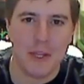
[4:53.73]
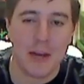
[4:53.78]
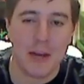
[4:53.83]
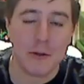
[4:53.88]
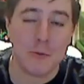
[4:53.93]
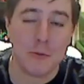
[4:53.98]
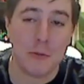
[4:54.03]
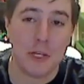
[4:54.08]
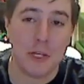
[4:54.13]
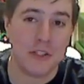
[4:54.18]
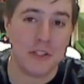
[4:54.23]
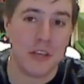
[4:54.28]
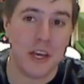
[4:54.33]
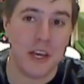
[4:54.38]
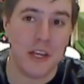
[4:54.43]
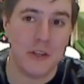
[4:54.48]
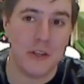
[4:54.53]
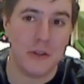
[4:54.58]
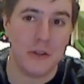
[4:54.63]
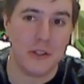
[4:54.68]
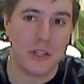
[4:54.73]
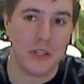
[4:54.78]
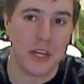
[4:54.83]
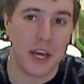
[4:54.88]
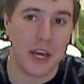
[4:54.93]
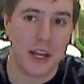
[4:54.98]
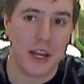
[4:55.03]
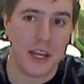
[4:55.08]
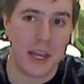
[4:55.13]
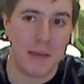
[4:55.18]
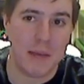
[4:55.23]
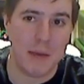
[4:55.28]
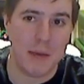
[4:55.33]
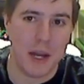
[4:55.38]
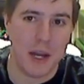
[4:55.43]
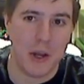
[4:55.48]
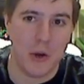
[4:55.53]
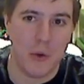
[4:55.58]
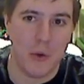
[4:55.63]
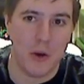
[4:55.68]
That was pretty exciting too, because it kind of came
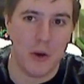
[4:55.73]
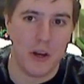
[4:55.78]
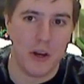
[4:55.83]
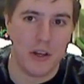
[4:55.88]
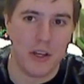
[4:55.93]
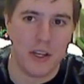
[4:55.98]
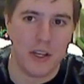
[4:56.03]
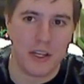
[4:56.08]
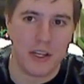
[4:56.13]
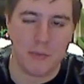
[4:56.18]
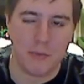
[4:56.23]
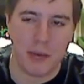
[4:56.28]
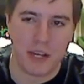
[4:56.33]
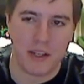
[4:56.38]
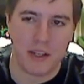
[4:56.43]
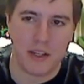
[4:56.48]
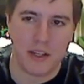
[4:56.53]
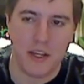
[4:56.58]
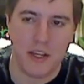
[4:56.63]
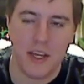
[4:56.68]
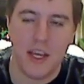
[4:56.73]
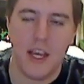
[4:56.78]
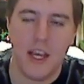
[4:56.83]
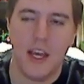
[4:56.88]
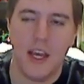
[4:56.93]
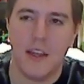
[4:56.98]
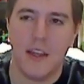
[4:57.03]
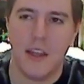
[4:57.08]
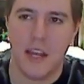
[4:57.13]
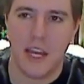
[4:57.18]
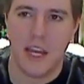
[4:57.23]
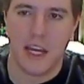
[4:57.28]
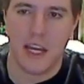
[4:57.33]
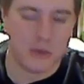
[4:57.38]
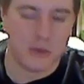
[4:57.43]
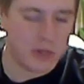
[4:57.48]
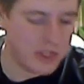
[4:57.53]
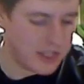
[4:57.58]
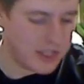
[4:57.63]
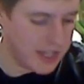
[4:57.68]
out of nowhere. He didn't expect it. Then
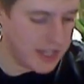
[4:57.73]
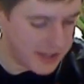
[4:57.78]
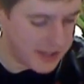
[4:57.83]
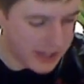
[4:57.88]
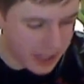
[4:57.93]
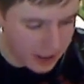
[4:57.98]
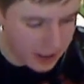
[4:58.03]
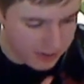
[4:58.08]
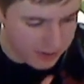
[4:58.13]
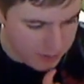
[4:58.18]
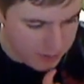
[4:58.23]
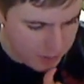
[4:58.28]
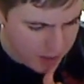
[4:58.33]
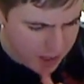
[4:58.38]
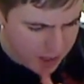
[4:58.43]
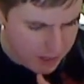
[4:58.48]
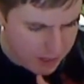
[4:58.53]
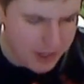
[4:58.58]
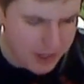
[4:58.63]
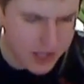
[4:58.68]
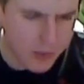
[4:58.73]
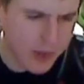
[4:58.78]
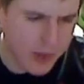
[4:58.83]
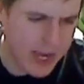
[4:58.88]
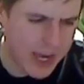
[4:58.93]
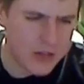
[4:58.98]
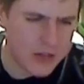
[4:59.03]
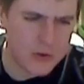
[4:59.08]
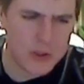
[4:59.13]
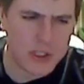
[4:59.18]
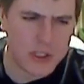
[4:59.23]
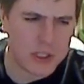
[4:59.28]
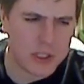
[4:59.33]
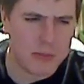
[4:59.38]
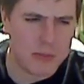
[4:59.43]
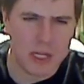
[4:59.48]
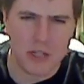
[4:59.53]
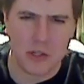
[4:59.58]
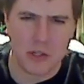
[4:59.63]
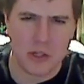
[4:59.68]
Andrea takes care of it. By the way, Andrea's
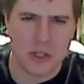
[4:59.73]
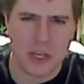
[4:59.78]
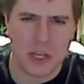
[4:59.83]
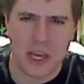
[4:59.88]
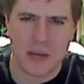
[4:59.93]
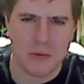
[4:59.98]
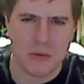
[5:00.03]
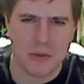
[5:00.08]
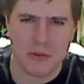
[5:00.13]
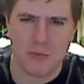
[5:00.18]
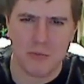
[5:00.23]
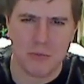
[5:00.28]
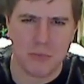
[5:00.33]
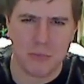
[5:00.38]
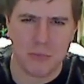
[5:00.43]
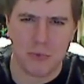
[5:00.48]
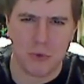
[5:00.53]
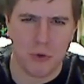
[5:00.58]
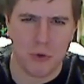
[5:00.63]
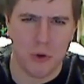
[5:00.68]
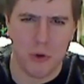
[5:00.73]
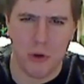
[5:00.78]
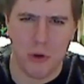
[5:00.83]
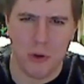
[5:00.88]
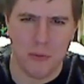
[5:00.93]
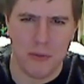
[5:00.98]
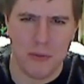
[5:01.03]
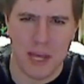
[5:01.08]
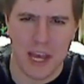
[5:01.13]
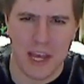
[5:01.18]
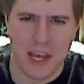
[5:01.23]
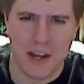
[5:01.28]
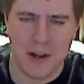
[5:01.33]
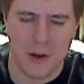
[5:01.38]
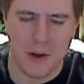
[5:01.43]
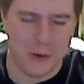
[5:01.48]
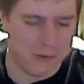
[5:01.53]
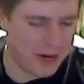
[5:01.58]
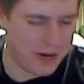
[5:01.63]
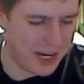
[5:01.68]
speech at the end was brutal, man.
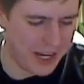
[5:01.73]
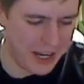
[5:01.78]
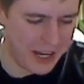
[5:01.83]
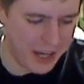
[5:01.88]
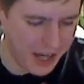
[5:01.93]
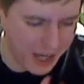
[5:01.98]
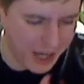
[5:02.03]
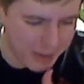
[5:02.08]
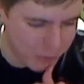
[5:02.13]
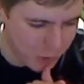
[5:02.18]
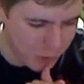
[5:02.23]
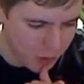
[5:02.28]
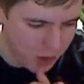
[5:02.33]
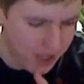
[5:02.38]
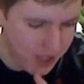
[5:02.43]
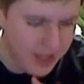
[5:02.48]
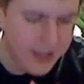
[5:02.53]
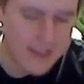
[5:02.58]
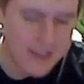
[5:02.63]
Oh my god, brutal.